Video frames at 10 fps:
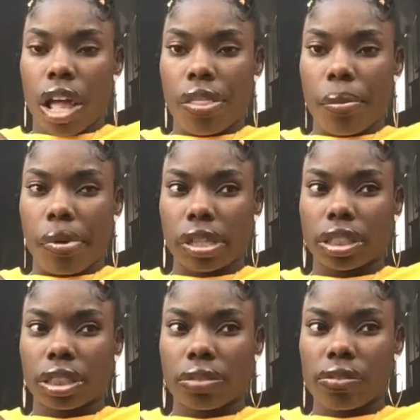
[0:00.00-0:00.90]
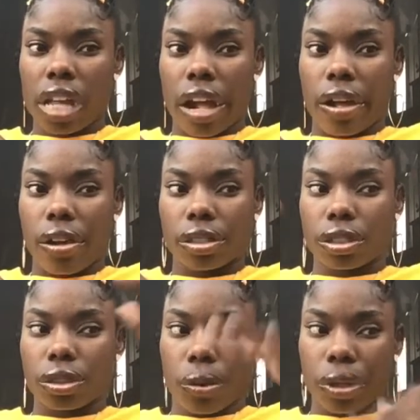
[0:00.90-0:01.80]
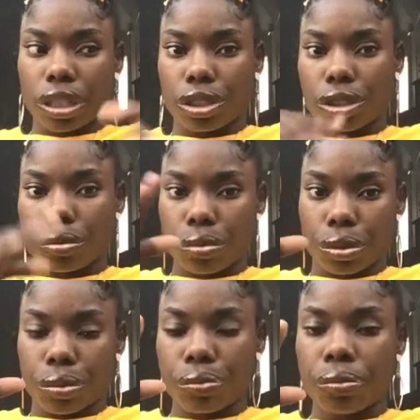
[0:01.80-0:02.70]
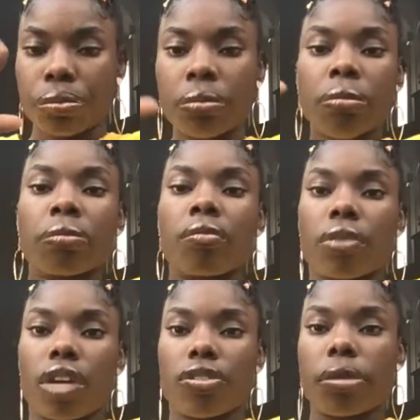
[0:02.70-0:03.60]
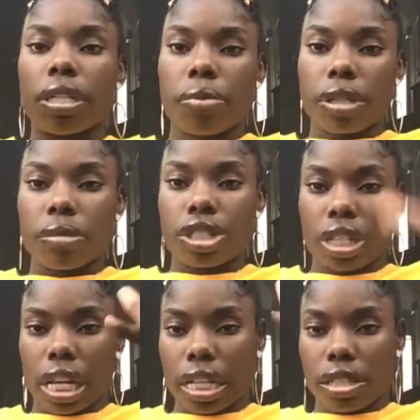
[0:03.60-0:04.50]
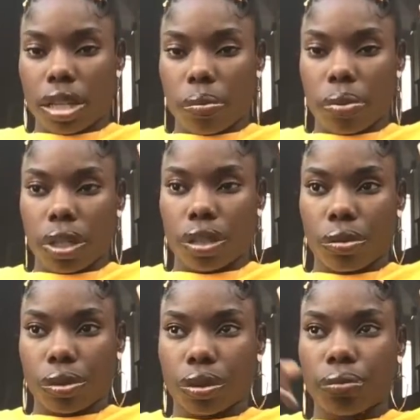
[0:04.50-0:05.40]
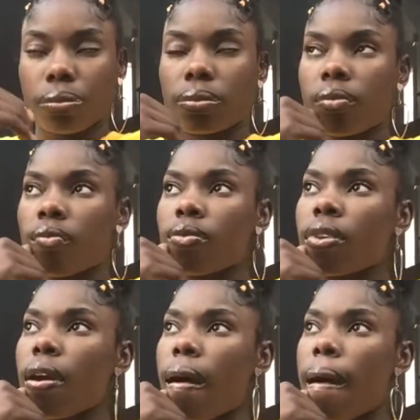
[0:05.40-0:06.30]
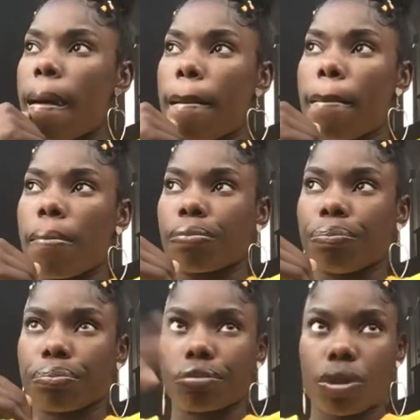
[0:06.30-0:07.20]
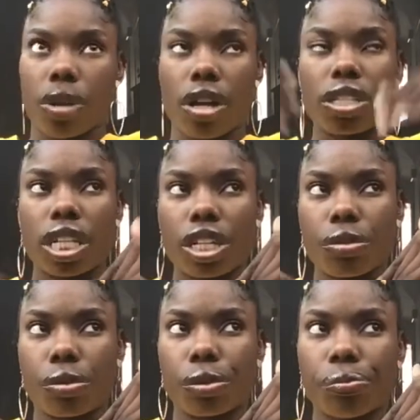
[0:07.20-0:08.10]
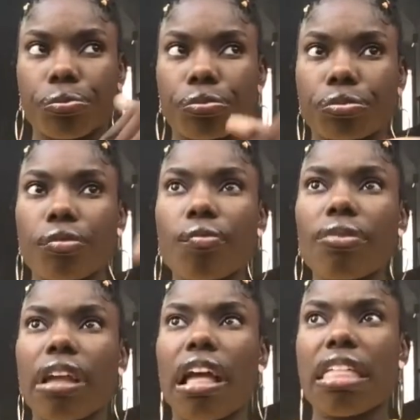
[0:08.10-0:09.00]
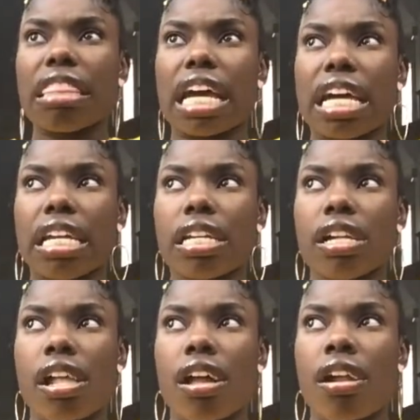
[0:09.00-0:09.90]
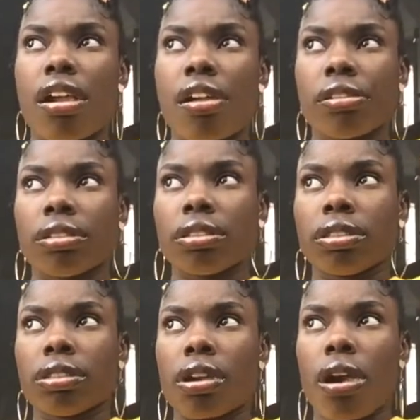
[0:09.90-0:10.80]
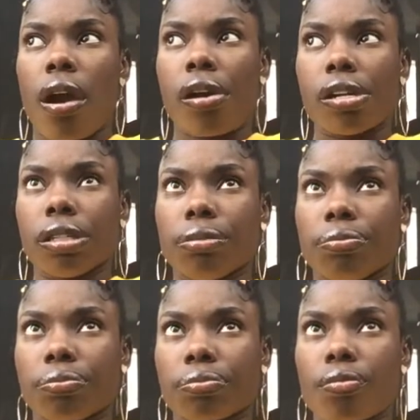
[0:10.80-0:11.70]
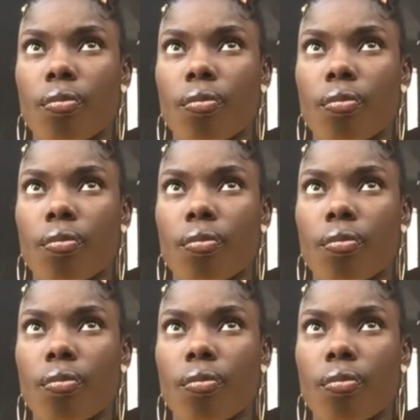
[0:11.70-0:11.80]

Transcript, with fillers: in the process of like going into the room everybody pretty much lined up in the room. Um, we all stayed in the room, and then um,